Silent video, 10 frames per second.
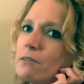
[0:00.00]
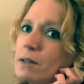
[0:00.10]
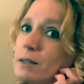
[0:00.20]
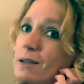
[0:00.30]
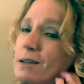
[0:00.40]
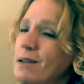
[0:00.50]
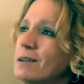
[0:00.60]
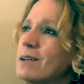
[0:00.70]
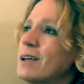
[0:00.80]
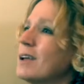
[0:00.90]
on that hand
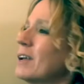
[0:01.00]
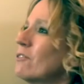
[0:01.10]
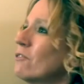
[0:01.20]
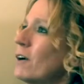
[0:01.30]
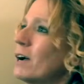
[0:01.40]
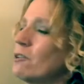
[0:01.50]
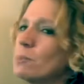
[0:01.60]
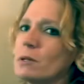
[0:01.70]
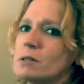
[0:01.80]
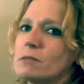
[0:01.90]
and five
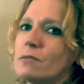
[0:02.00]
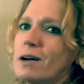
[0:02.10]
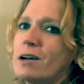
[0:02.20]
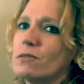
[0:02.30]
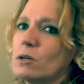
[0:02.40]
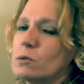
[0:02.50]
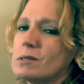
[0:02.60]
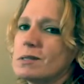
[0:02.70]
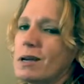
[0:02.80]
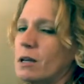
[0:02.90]
plus five equals
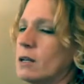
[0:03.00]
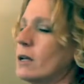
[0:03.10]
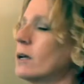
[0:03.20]
ten and I